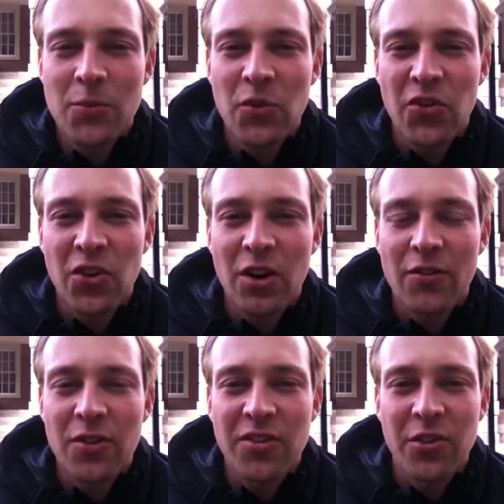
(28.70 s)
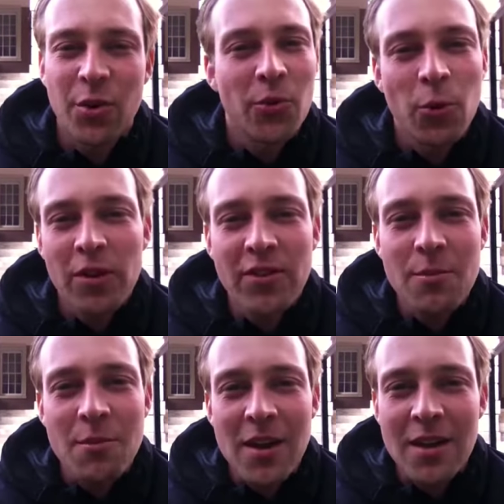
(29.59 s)
To start off this series, what does
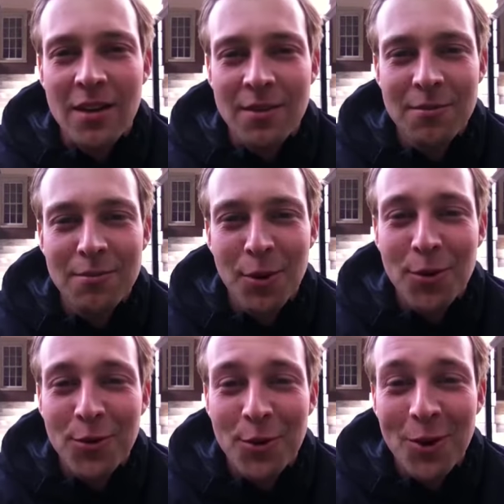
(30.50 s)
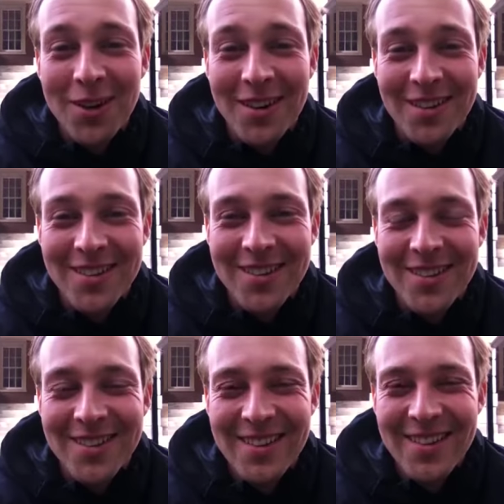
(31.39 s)
it mean? Personal greatness.
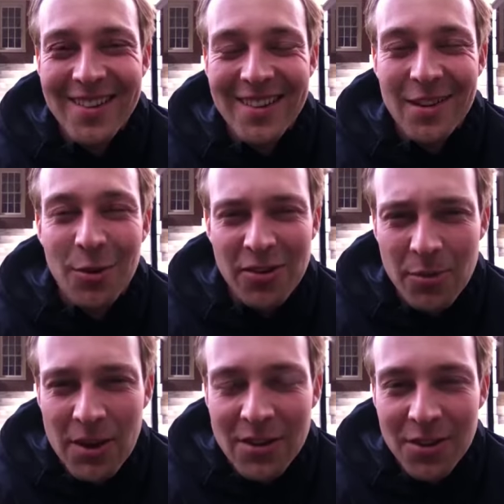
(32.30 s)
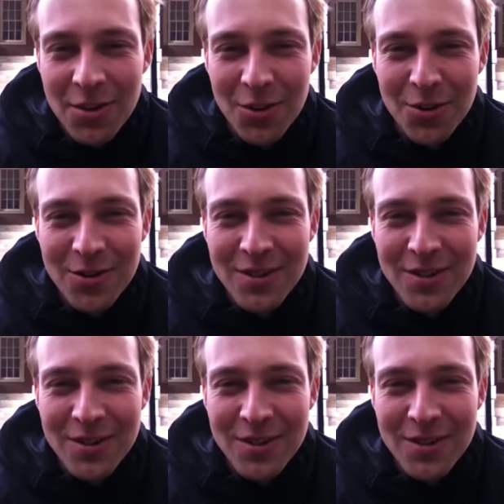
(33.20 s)
What does it mean to you?